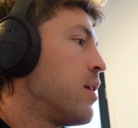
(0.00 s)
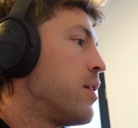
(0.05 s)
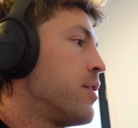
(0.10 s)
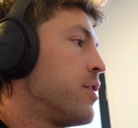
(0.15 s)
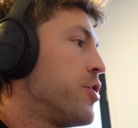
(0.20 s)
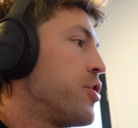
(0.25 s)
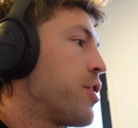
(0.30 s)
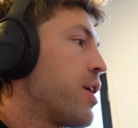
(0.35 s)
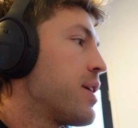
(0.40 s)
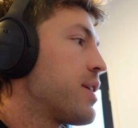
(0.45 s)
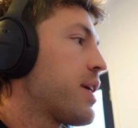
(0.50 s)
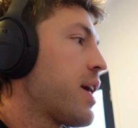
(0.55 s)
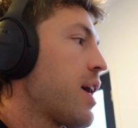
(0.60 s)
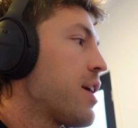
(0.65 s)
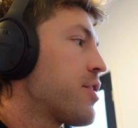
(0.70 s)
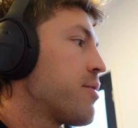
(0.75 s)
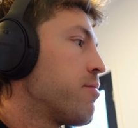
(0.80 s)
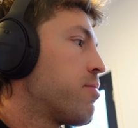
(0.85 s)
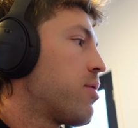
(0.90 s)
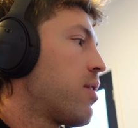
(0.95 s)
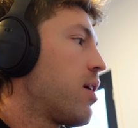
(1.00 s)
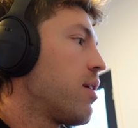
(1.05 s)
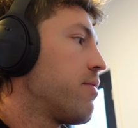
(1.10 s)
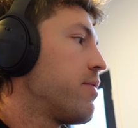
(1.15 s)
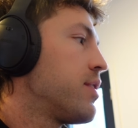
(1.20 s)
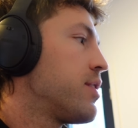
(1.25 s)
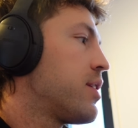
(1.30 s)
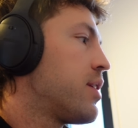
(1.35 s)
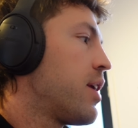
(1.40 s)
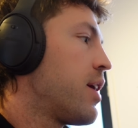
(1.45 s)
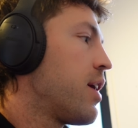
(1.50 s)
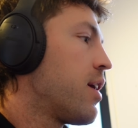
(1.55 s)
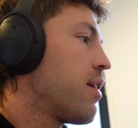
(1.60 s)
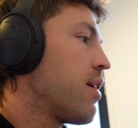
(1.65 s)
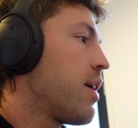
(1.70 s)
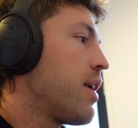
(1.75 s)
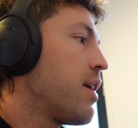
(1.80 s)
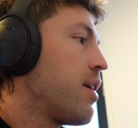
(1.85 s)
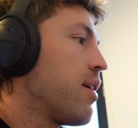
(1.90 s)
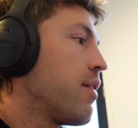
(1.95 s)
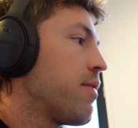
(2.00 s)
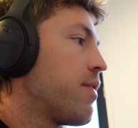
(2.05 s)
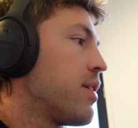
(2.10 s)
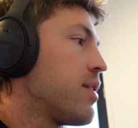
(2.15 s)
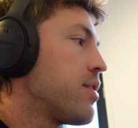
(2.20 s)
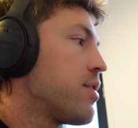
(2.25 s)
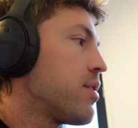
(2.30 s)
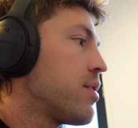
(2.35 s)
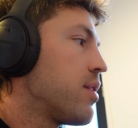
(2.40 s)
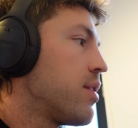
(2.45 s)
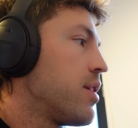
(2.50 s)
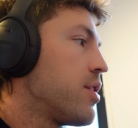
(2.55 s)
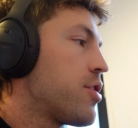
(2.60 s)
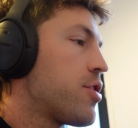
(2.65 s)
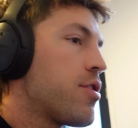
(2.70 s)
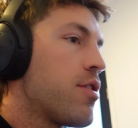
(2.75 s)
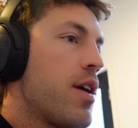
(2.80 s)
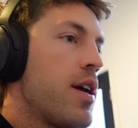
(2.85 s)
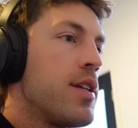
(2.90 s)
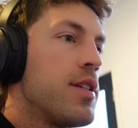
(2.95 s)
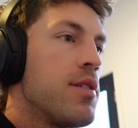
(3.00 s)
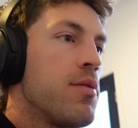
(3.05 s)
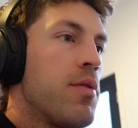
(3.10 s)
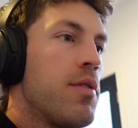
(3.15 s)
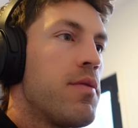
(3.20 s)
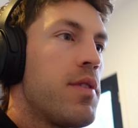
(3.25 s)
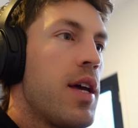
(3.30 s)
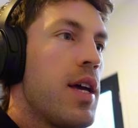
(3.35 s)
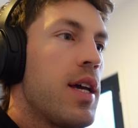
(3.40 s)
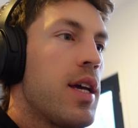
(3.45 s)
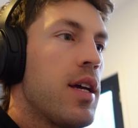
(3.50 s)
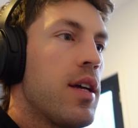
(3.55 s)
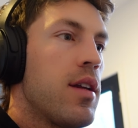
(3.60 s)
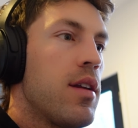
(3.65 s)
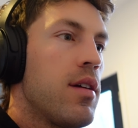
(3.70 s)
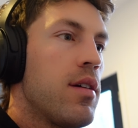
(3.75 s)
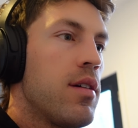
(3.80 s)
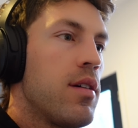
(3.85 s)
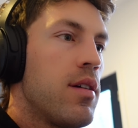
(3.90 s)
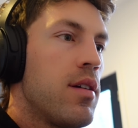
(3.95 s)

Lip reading: Did you guys catch some profits today already off these trades that we've taken?